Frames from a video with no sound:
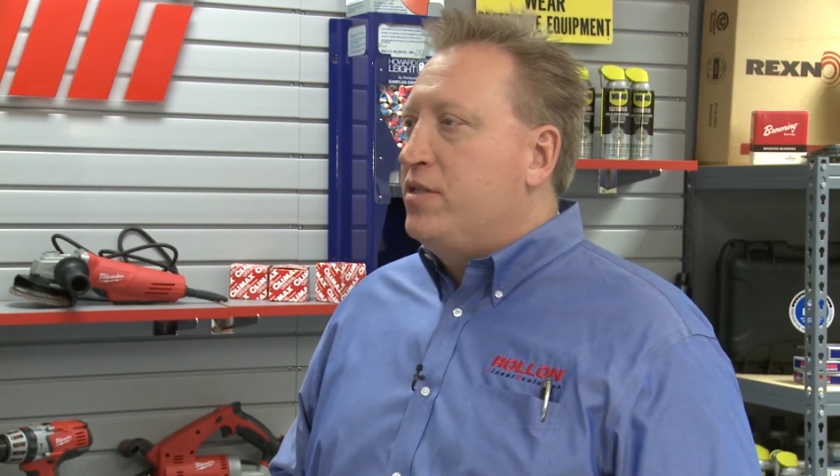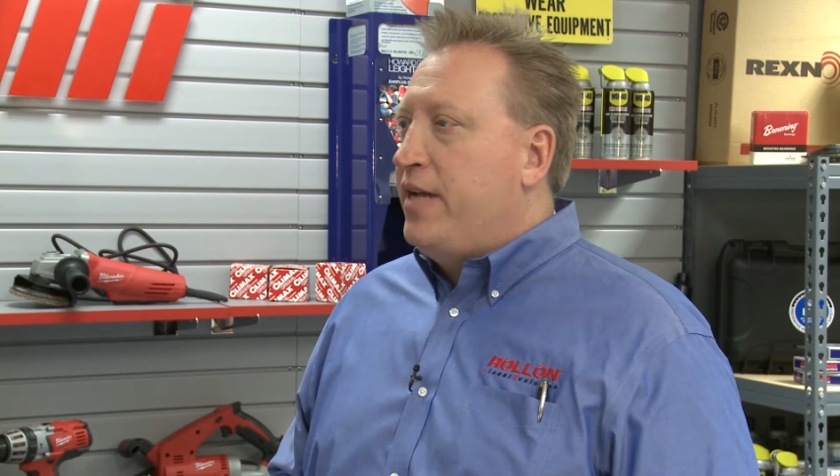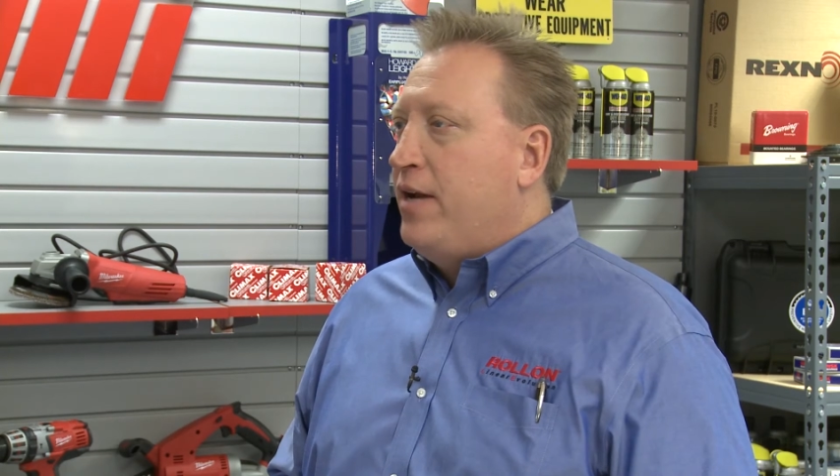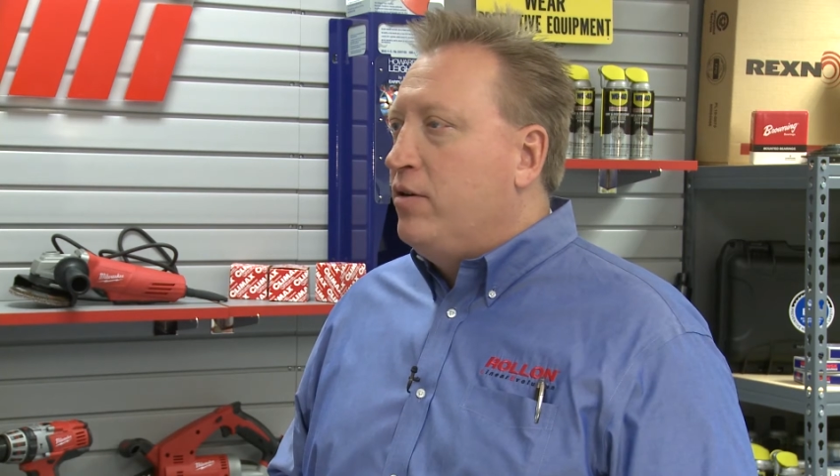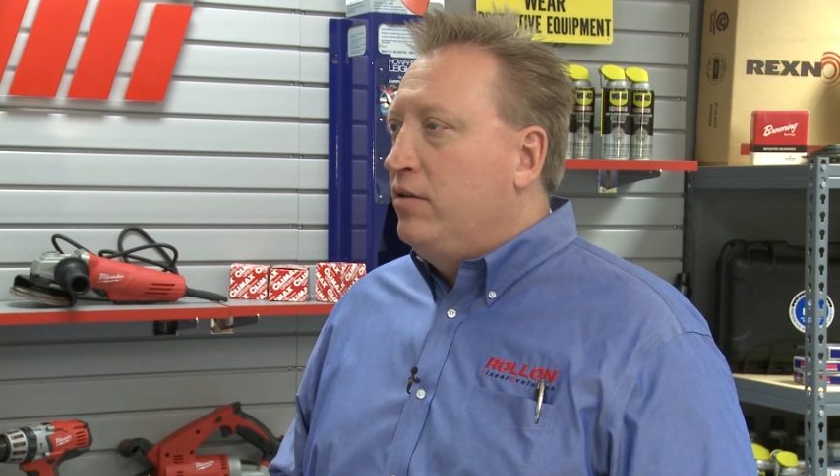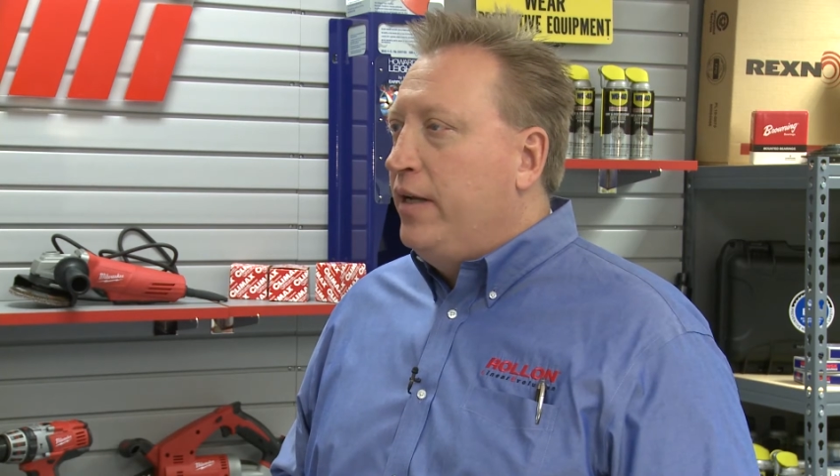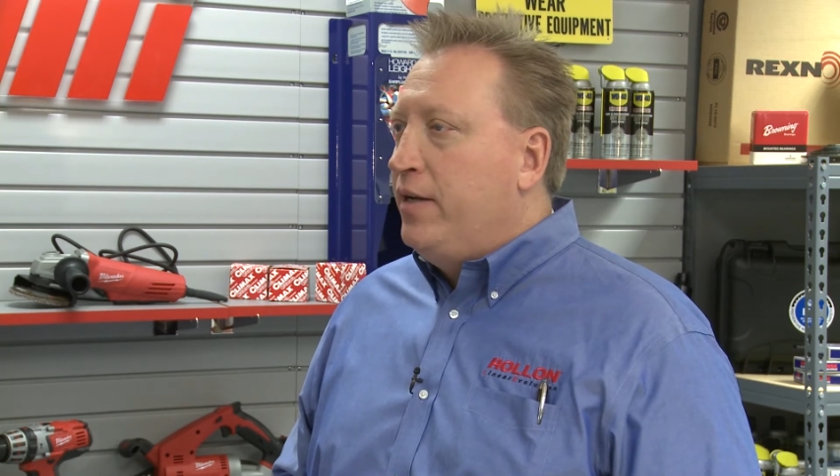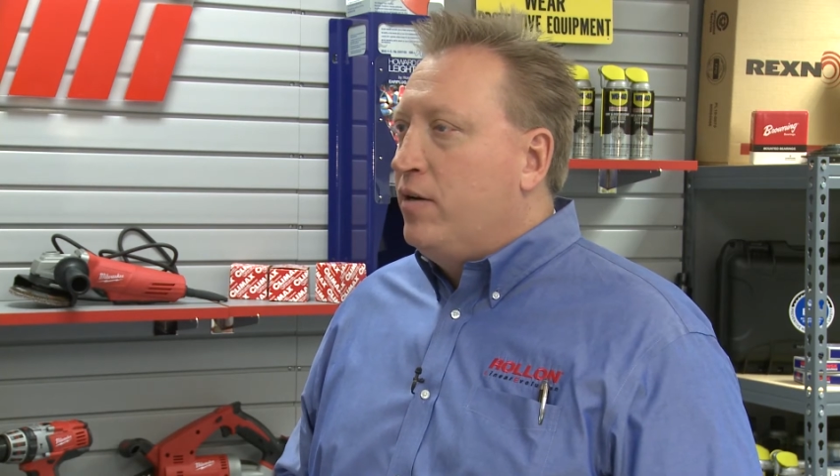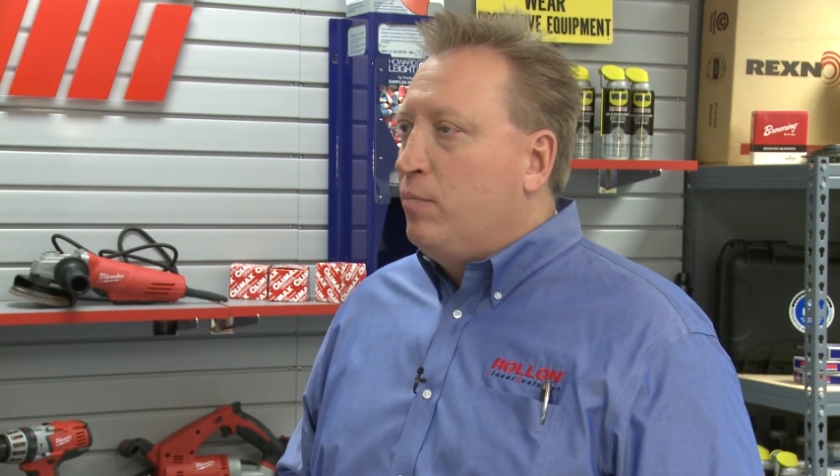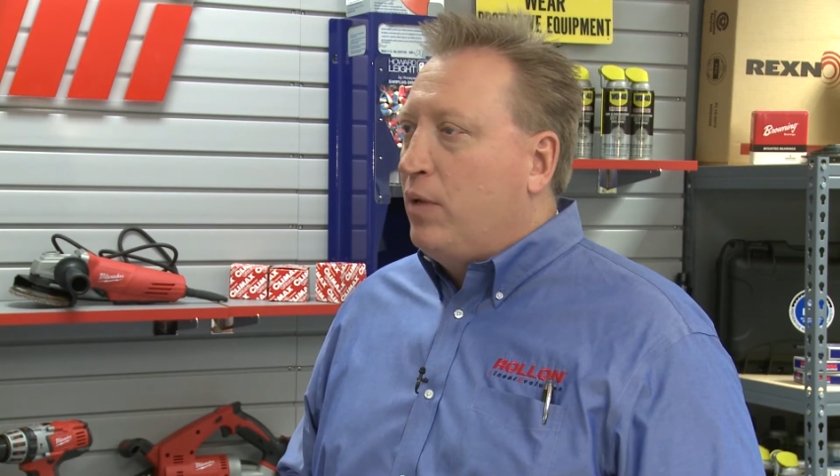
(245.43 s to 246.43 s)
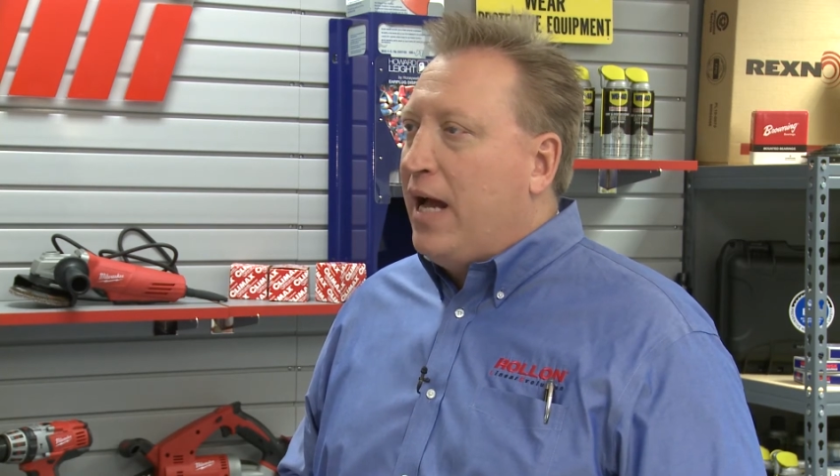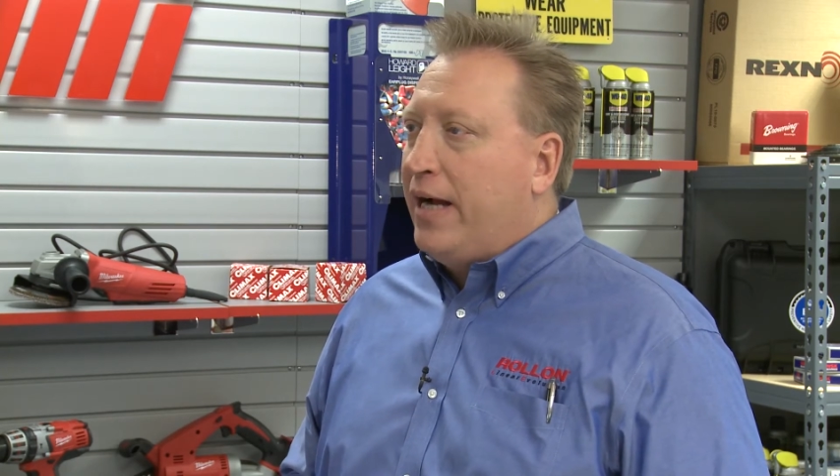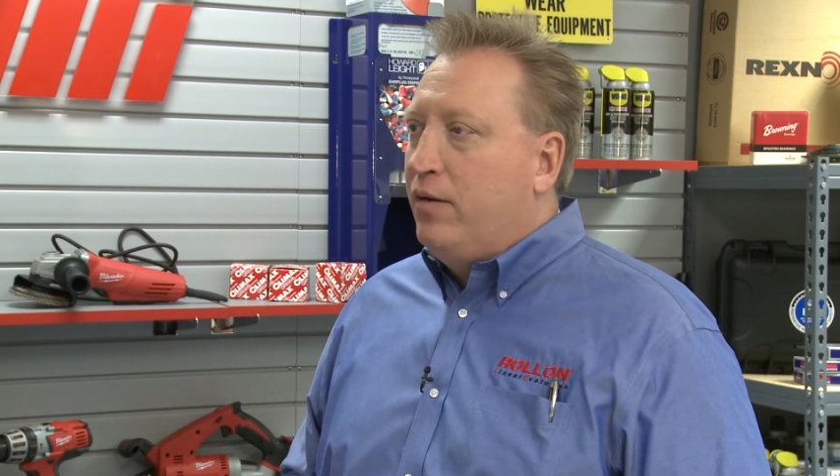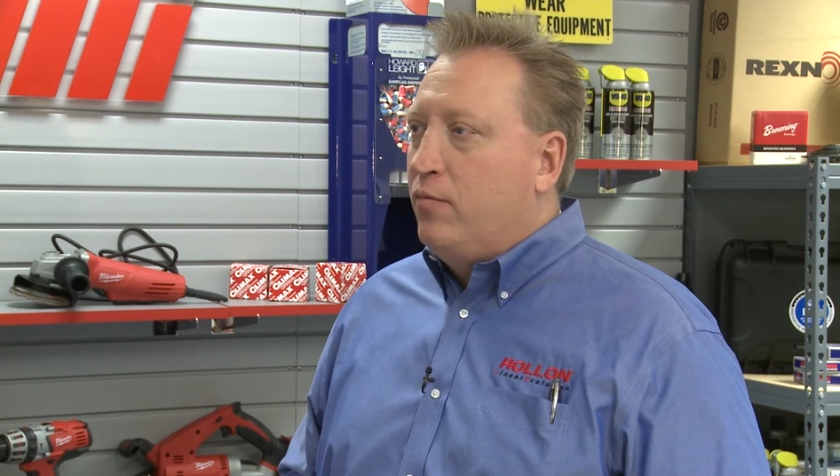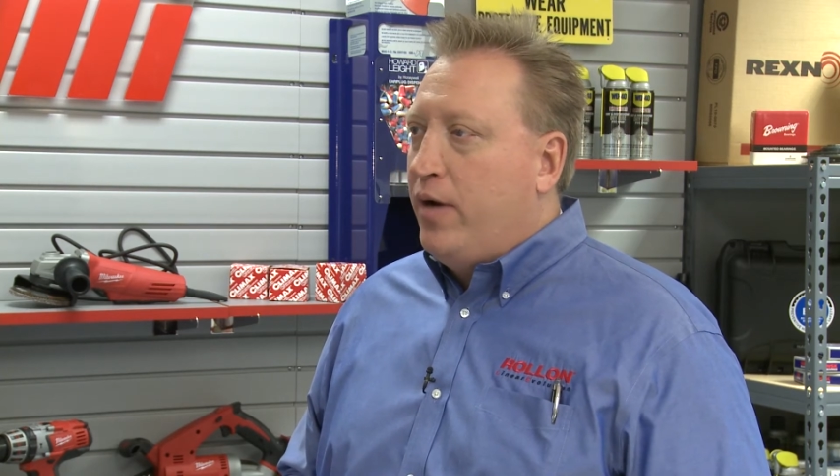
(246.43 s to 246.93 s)
standard linear
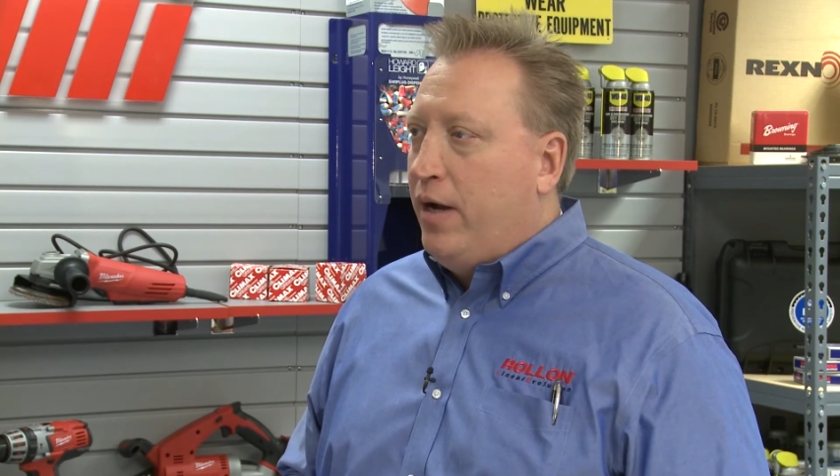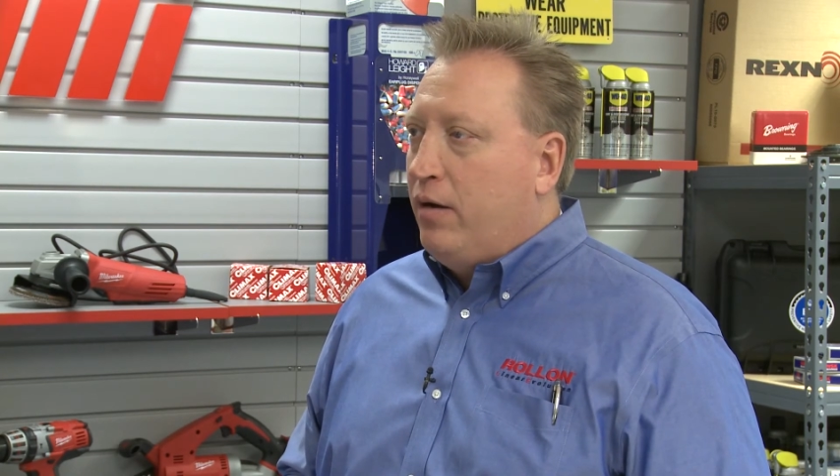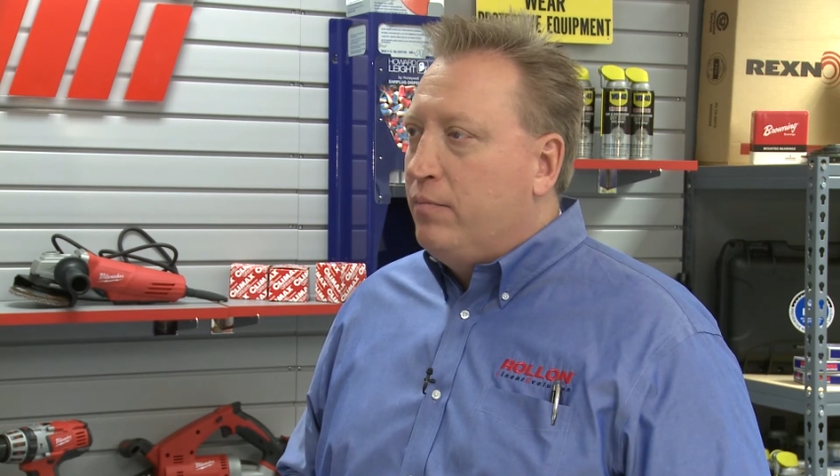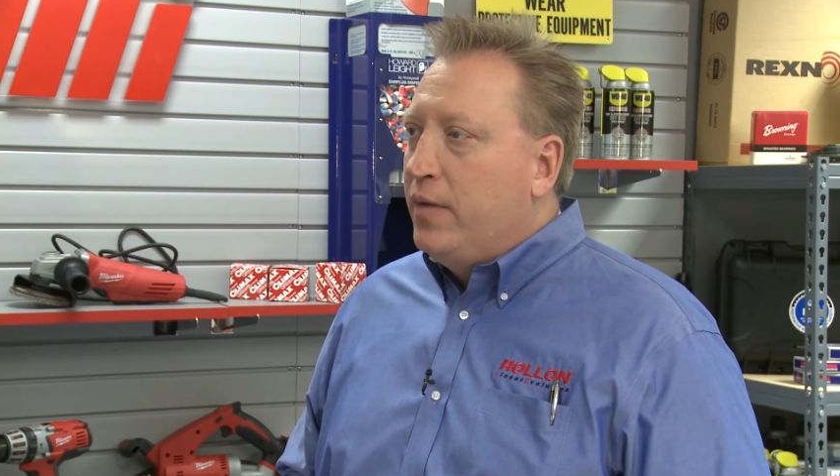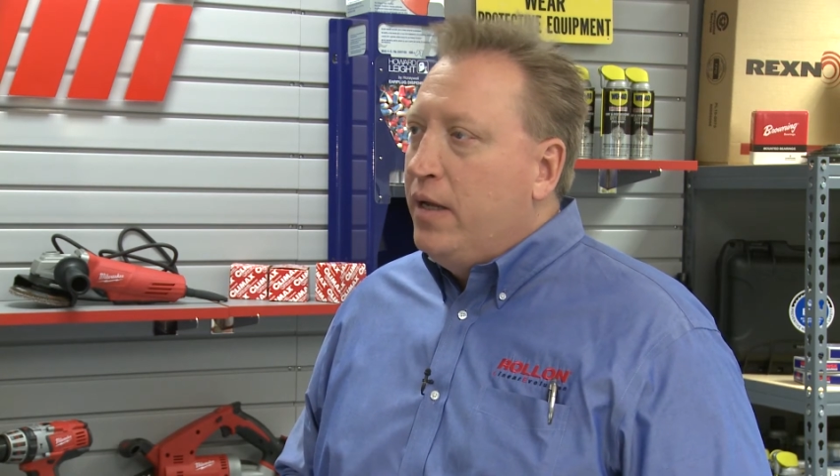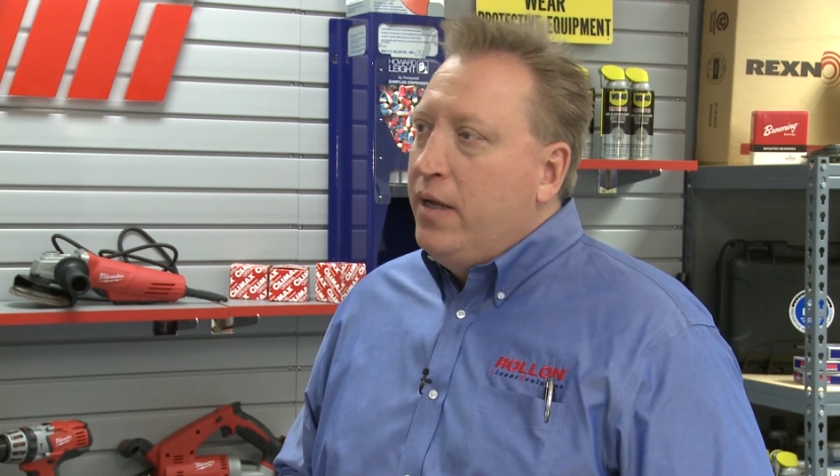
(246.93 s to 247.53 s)
block and rail,